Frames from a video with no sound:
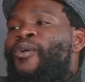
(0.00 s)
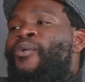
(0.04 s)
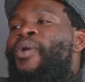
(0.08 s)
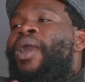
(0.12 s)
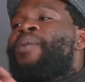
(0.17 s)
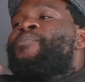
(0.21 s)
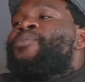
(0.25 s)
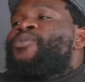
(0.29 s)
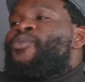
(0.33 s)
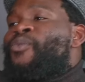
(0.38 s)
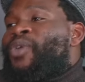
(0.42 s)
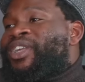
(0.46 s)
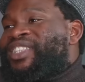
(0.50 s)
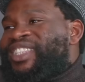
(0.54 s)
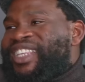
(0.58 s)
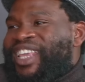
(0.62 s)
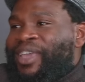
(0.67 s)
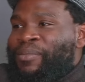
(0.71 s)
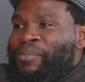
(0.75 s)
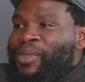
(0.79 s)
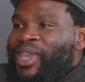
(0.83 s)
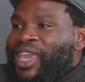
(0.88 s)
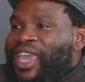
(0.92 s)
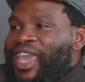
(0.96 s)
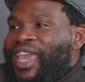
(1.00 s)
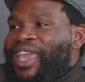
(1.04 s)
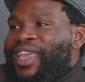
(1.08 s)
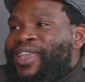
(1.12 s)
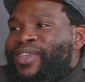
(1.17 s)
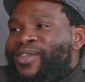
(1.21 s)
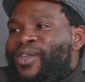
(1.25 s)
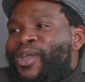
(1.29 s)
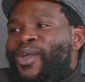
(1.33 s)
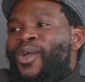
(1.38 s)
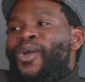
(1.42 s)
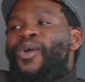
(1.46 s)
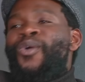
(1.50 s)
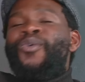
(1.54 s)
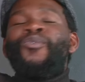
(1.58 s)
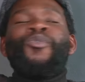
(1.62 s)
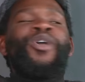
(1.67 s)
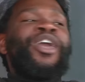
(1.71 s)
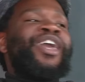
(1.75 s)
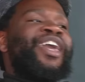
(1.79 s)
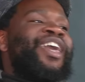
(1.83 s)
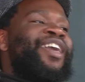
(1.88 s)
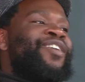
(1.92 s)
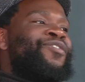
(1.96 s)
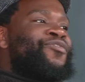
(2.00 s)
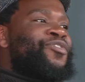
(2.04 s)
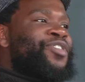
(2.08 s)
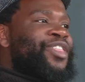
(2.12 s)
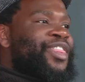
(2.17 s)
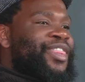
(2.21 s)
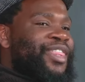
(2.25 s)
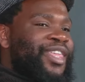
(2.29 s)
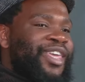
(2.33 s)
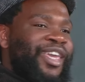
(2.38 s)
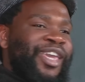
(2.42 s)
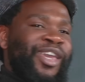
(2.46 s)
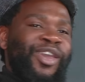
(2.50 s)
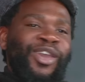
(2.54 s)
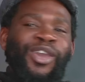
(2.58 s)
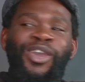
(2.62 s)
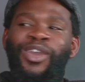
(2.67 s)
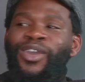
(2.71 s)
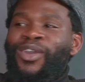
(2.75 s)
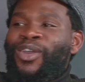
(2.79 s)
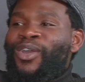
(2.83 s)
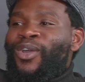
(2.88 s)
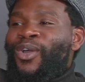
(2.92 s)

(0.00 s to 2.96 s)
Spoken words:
I mean, what's MK? Where everything,